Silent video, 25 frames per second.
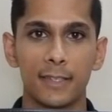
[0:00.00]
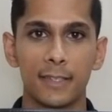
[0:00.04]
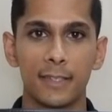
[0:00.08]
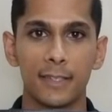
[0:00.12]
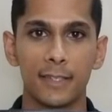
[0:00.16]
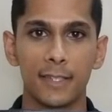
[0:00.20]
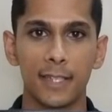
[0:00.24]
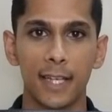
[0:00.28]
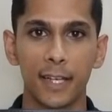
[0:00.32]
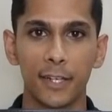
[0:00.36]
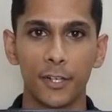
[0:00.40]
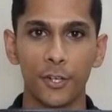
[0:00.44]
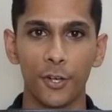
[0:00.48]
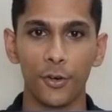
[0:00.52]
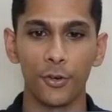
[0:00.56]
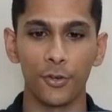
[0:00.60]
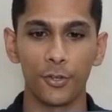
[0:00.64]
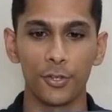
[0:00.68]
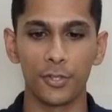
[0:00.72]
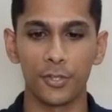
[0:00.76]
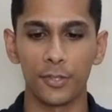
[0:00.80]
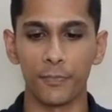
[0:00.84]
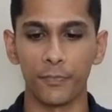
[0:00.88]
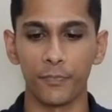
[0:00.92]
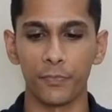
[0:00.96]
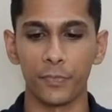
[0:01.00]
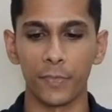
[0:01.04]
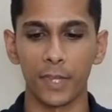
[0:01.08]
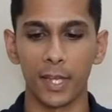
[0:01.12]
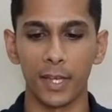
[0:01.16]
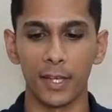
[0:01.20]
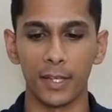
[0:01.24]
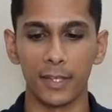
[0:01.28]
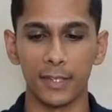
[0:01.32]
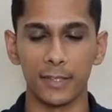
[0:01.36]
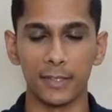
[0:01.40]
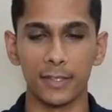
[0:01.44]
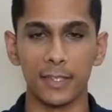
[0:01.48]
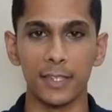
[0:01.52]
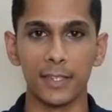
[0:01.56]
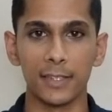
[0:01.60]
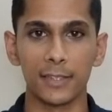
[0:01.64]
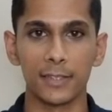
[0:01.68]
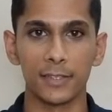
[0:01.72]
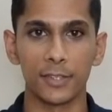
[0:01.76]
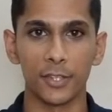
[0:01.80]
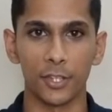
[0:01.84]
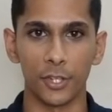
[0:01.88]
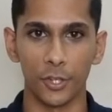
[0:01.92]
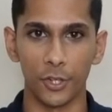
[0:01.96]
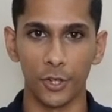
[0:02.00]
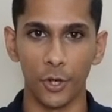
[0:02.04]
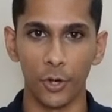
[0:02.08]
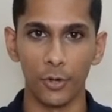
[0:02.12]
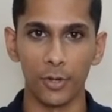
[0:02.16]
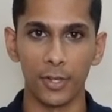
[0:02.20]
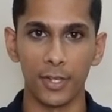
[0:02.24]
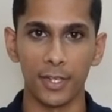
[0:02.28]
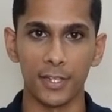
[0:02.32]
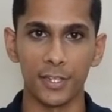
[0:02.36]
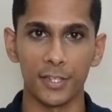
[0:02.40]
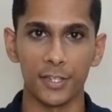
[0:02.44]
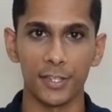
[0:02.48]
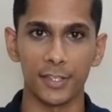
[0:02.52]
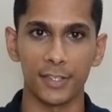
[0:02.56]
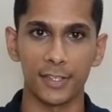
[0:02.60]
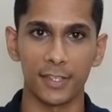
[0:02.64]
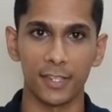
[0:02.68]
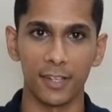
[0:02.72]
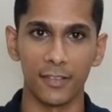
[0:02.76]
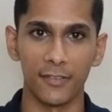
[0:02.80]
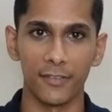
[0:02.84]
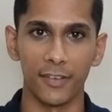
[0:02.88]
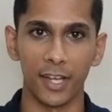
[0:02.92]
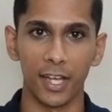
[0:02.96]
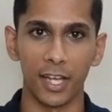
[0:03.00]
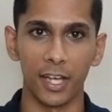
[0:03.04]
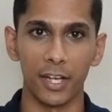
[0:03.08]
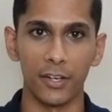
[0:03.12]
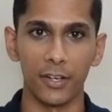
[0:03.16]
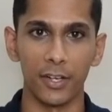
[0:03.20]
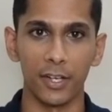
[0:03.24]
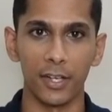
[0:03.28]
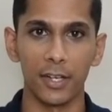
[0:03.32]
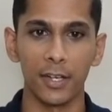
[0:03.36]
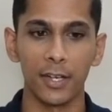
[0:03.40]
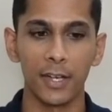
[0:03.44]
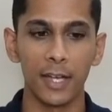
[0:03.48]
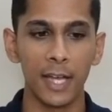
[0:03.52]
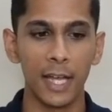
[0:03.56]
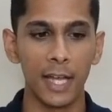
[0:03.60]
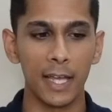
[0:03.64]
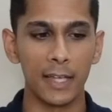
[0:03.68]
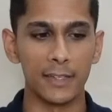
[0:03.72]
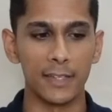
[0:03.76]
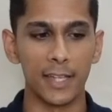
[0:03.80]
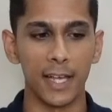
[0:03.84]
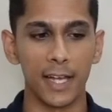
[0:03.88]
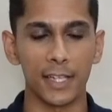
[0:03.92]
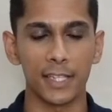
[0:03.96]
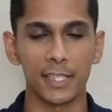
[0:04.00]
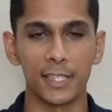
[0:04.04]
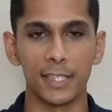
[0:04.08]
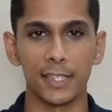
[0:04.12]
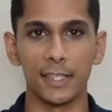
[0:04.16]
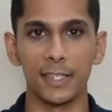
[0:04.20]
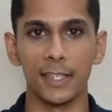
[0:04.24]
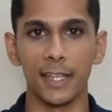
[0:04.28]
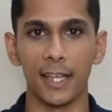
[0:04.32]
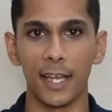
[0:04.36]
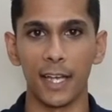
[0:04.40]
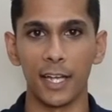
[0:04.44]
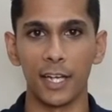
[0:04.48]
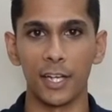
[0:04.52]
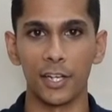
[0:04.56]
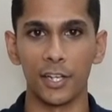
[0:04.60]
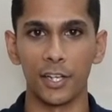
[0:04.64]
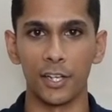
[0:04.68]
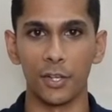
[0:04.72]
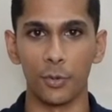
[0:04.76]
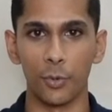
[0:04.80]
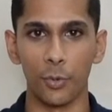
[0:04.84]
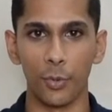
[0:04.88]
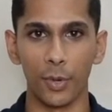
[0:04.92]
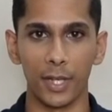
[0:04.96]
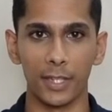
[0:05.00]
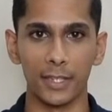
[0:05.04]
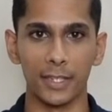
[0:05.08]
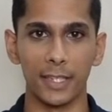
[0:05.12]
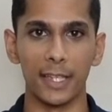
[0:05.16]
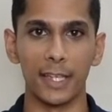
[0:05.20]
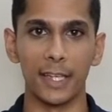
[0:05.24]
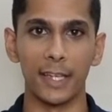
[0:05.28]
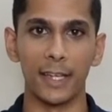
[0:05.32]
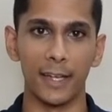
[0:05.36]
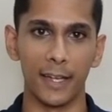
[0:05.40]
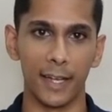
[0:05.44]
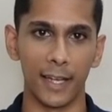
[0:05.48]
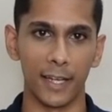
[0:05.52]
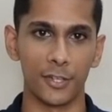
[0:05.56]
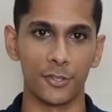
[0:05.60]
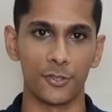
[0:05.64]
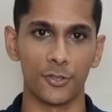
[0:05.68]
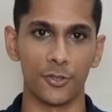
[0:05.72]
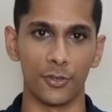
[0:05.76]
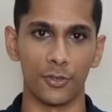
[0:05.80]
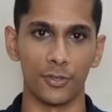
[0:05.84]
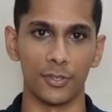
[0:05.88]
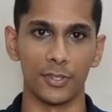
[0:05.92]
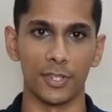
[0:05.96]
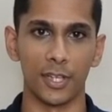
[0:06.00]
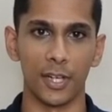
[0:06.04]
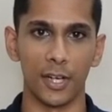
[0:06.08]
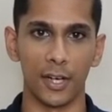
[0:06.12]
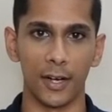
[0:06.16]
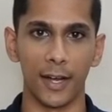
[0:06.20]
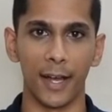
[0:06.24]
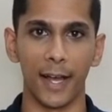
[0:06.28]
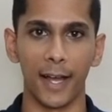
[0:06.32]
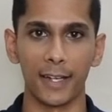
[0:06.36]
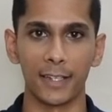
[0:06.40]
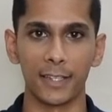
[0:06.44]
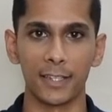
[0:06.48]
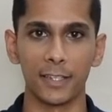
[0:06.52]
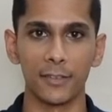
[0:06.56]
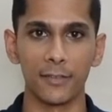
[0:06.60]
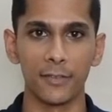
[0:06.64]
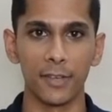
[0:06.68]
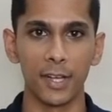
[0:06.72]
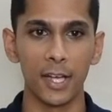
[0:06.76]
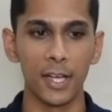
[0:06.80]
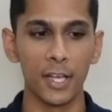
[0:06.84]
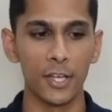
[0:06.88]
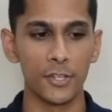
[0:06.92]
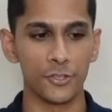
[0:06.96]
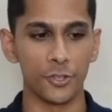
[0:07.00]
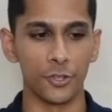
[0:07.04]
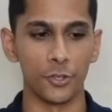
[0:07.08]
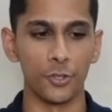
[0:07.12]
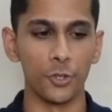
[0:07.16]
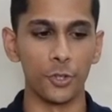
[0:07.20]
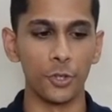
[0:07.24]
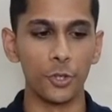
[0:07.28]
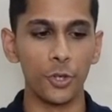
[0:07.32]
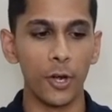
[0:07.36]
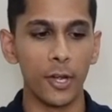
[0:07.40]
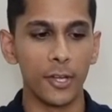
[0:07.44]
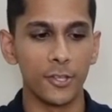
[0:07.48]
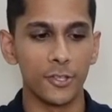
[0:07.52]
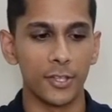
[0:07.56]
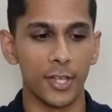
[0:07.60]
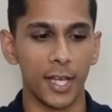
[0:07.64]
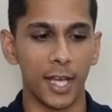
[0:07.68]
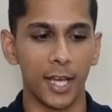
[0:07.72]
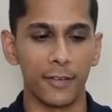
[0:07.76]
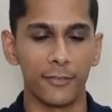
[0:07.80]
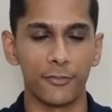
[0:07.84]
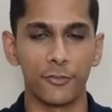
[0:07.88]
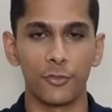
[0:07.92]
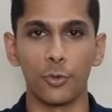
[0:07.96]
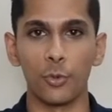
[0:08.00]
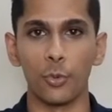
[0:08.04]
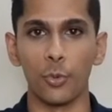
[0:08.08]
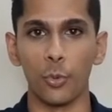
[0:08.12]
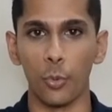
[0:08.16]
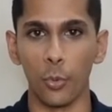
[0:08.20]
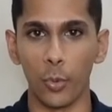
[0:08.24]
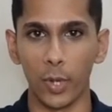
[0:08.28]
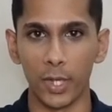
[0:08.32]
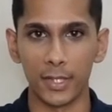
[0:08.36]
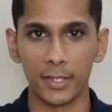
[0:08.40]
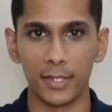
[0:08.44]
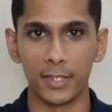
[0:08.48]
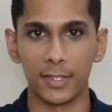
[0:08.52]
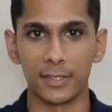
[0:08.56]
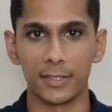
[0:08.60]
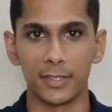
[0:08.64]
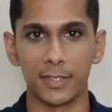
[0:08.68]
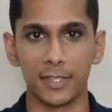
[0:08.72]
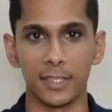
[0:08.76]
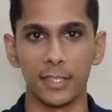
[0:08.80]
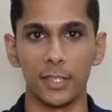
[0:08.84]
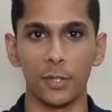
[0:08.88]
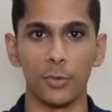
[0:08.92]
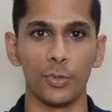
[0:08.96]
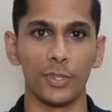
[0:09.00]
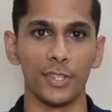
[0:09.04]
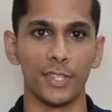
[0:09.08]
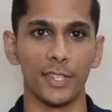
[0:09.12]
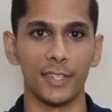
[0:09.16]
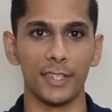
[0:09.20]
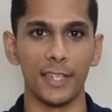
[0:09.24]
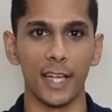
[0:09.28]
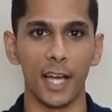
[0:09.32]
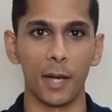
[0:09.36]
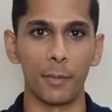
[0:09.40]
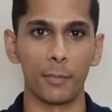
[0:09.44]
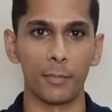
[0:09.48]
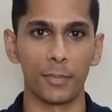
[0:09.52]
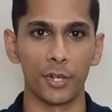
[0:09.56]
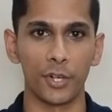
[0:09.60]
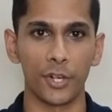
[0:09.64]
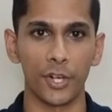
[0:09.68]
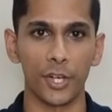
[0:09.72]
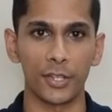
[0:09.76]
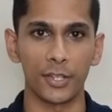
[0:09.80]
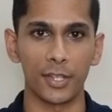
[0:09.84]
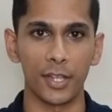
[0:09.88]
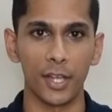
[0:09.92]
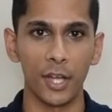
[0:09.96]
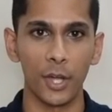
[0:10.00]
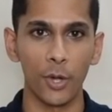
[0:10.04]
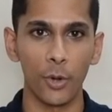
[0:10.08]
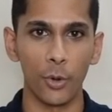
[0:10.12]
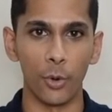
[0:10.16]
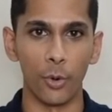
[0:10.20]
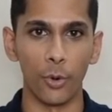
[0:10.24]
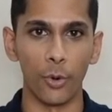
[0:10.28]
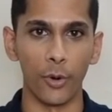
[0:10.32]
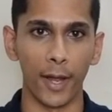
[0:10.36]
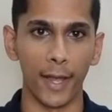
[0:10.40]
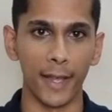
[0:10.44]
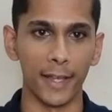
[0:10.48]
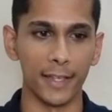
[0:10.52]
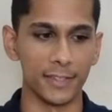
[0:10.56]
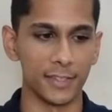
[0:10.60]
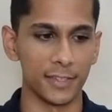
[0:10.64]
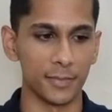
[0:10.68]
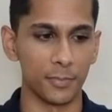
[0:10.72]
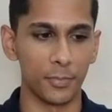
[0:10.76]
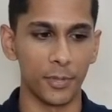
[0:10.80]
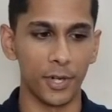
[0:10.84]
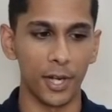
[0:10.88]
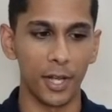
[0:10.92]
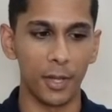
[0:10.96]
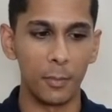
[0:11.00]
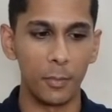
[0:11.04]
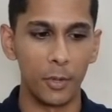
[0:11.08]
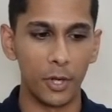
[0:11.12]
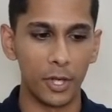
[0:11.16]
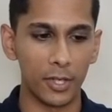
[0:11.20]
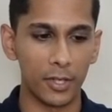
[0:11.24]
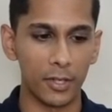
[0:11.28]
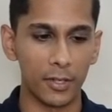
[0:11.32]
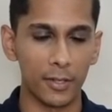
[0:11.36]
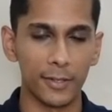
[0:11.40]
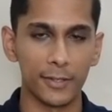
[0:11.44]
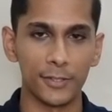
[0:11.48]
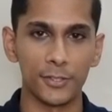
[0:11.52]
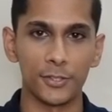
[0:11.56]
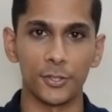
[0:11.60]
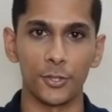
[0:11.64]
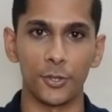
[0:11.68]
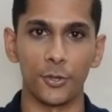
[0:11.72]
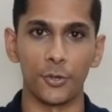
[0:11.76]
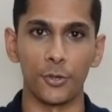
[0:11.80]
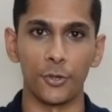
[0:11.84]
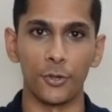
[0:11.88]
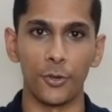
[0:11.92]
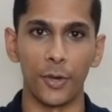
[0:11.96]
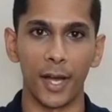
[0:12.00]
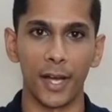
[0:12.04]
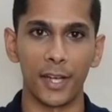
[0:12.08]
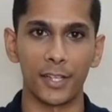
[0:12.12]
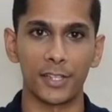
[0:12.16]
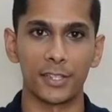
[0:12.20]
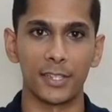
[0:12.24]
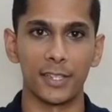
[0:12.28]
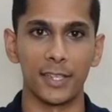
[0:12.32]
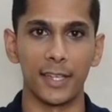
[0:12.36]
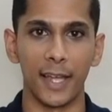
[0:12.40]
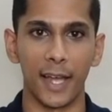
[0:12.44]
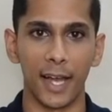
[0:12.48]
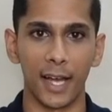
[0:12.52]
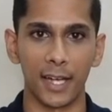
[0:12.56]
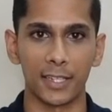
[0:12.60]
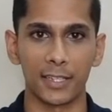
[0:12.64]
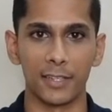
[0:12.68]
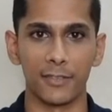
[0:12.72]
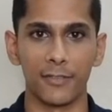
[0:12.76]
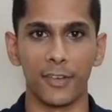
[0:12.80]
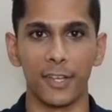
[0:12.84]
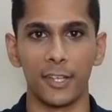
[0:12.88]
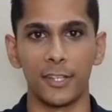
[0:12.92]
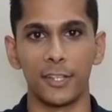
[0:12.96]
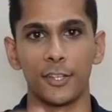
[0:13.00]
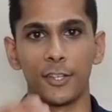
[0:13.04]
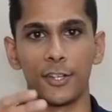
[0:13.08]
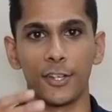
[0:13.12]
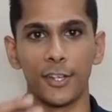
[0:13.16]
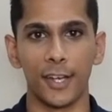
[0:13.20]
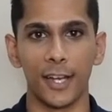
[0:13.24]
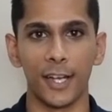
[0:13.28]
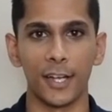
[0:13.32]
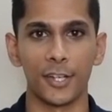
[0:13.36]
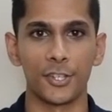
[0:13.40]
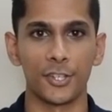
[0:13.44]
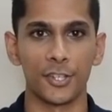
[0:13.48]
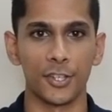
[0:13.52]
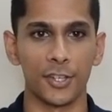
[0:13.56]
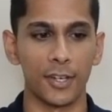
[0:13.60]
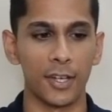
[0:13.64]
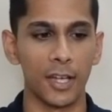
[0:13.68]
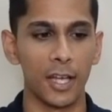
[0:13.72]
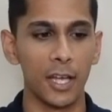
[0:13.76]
take note, This goldish silver area is actually the area where the electrodes are active. So you're going to have to wet this either with a damp cloth or a spray bottle, so you actually activate the connection